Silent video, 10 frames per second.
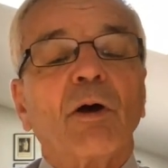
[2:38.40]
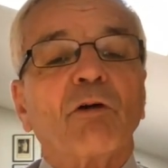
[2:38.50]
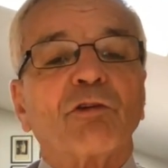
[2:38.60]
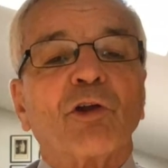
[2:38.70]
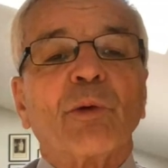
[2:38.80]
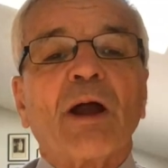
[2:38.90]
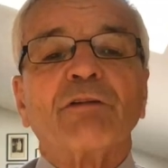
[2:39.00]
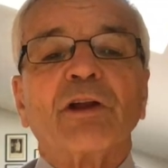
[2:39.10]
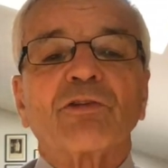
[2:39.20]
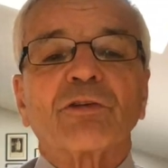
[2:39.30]
Further
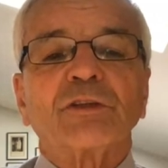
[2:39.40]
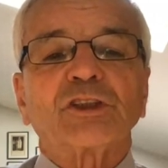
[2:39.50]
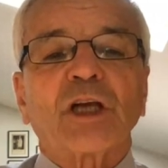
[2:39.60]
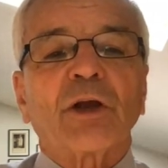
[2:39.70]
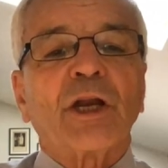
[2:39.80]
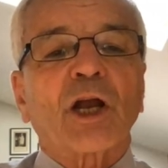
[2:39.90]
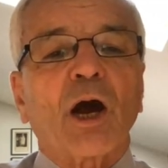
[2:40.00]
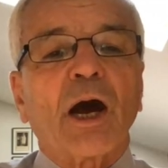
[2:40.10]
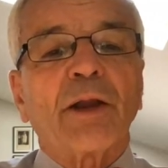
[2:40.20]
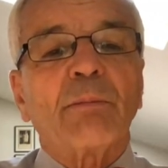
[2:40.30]
evidence of a sharing
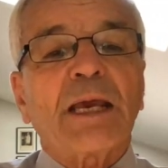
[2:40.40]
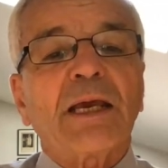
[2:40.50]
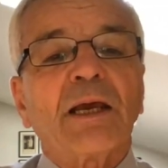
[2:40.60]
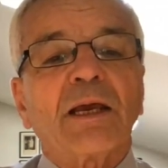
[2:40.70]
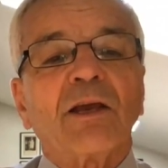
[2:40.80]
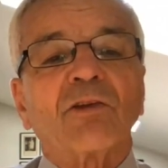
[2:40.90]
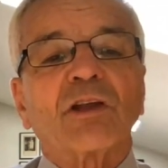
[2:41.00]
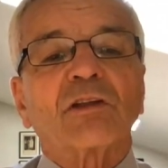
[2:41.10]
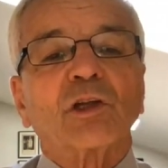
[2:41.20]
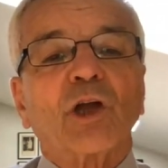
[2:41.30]
economy is
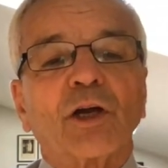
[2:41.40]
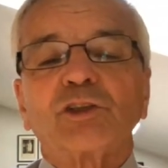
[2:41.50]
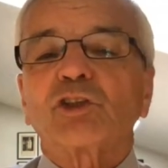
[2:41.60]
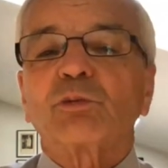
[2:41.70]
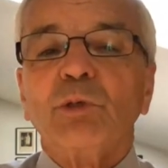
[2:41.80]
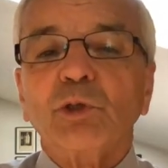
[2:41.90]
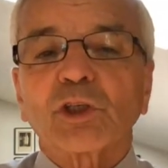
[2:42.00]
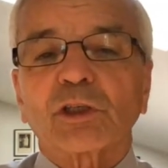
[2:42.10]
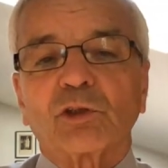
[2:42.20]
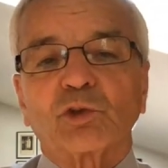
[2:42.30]
that the largest
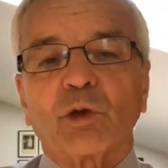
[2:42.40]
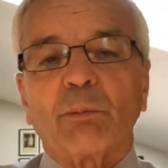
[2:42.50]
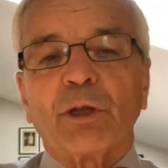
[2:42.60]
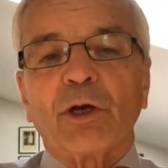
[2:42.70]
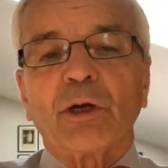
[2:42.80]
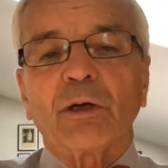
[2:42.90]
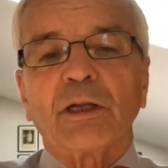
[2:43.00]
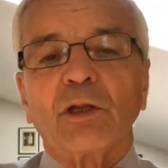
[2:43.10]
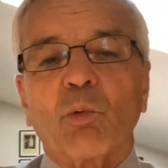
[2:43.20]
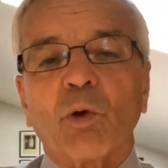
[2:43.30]
music distributor
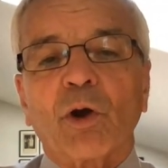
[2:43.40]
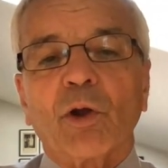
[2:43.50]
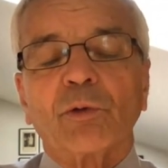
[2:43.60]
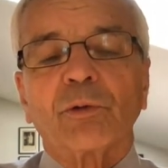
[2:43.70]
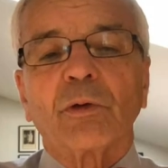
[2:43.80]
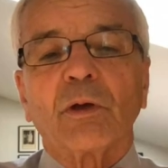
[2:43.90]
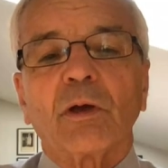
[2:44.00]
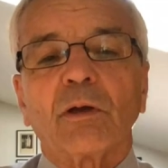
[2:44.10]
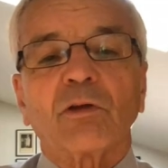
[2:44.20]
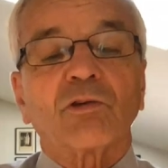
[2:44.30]
in the world
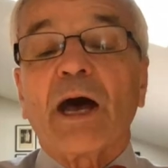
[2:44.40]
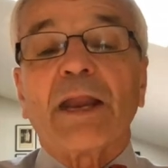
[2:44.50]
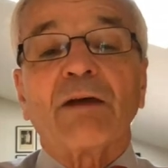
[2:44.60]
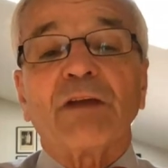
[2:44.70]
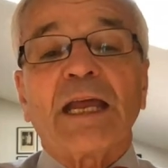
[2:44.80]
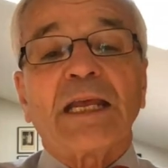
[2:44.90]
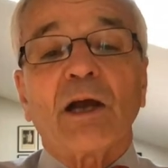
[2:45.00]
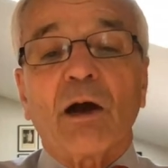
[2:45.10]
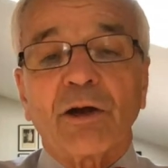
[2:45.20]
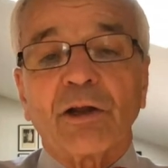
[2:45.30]
does not have any
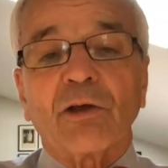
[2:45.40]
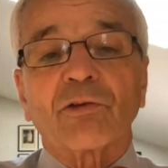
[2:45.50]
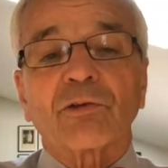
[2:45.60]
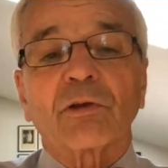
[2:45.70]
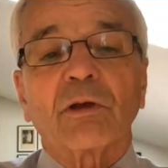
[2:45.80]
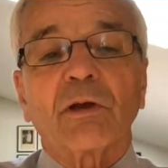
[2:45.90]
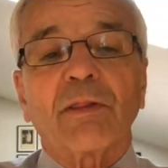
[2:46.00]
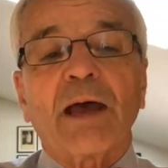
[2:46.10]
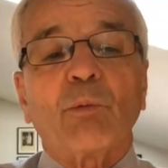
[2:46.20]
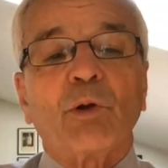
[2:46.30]
artists.
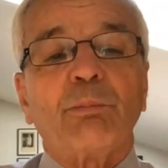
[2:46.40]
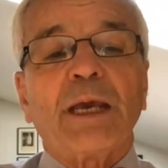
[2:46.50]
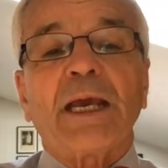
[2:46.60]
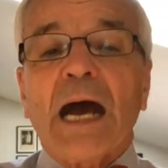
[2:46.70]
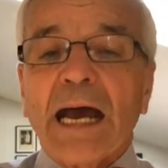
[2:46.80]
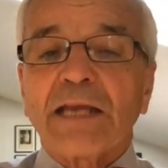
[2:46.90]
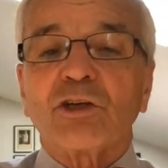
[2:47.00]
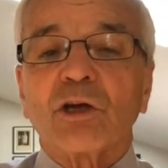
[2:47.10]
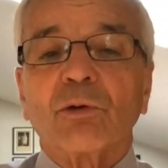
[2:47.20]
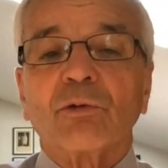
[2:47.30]
That would be
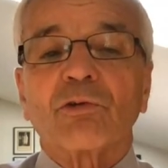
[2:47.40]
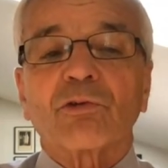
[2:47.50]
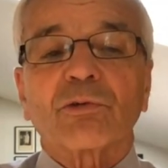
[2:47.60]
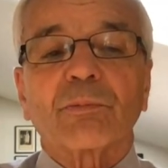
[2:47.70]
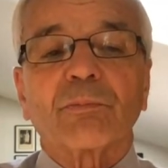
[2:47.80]
iTunes.